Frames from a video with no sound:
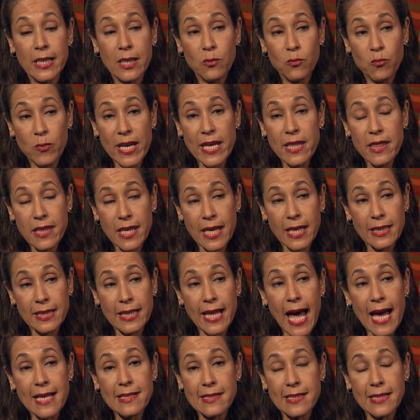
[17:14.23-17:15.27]
We think
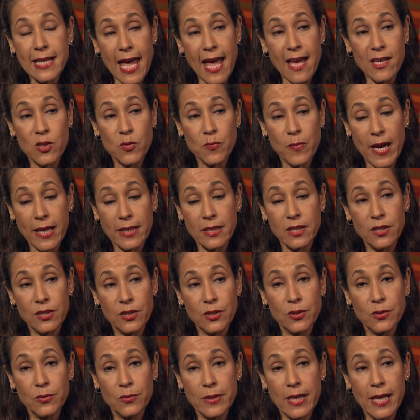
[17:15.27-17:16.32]
that's an aspect
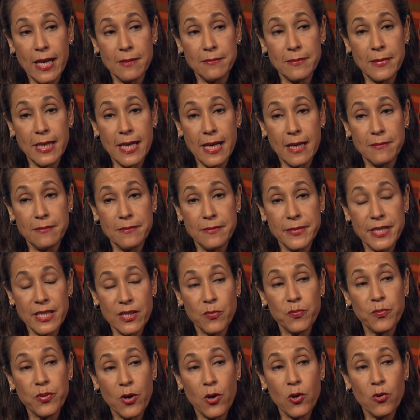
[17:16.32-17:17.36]
to um, um,
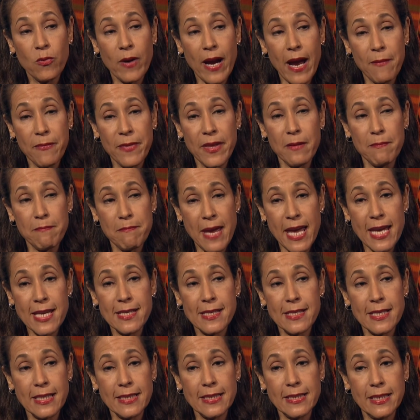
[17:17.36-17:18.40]
this program that
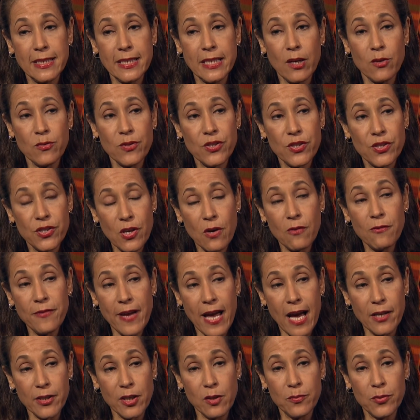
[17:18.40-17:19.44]
makes it, you know, so
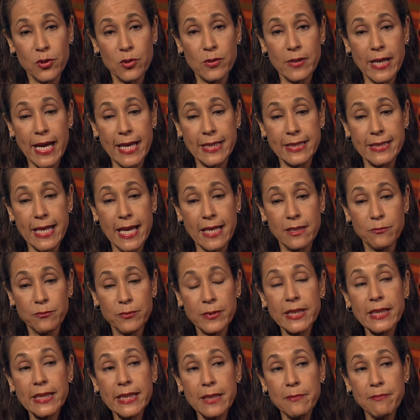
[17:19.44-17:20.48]
valuable and, and
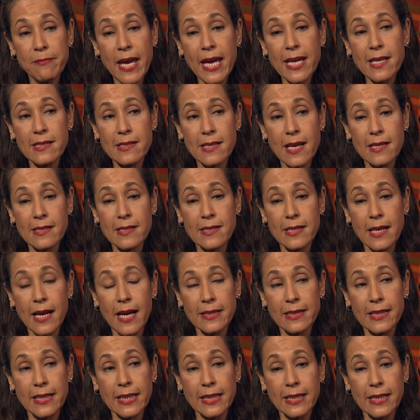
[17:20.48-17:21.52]
really makes us,
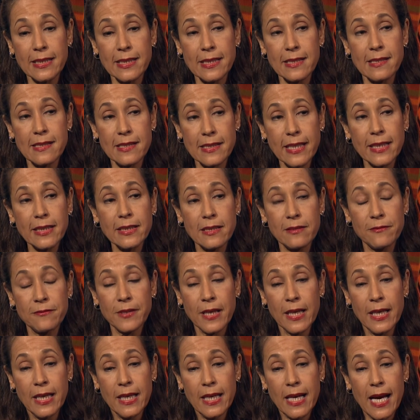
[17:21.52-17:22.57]
I think, a distinctive
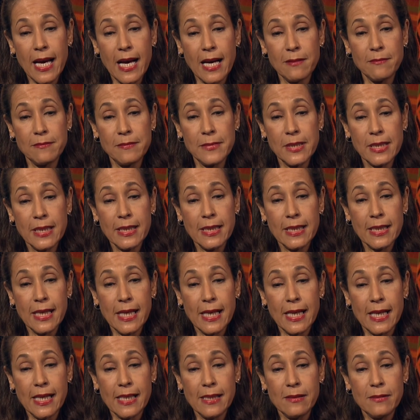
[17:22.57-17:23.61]
um,
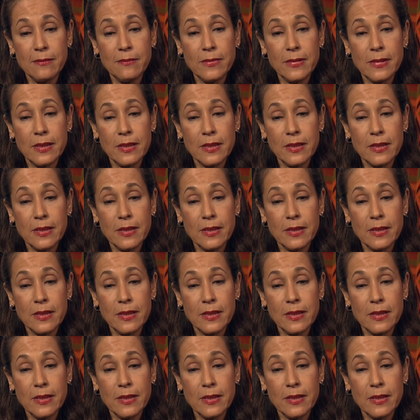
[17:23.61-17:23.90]
uh,